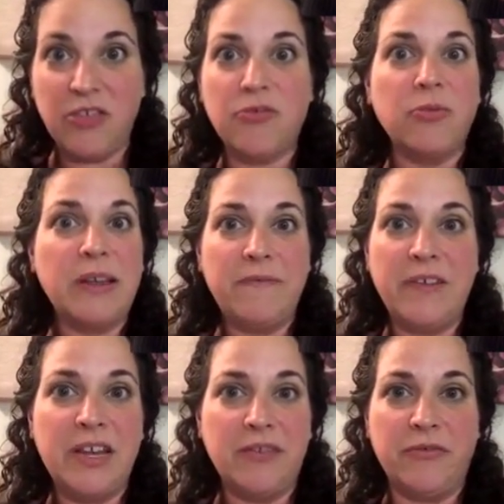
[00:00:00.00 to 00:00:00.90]
3
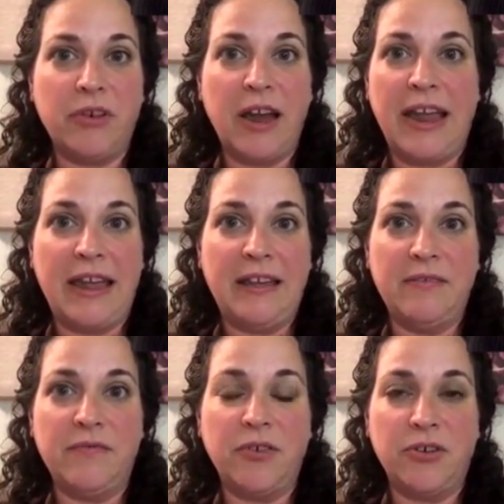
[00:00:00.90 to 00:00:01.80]
feet of rain
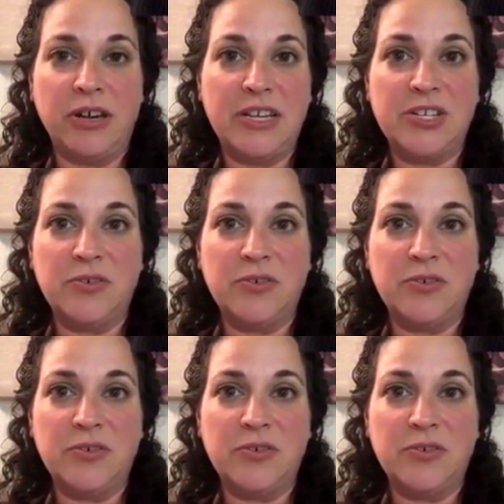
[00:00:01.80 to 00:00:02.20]
for eastern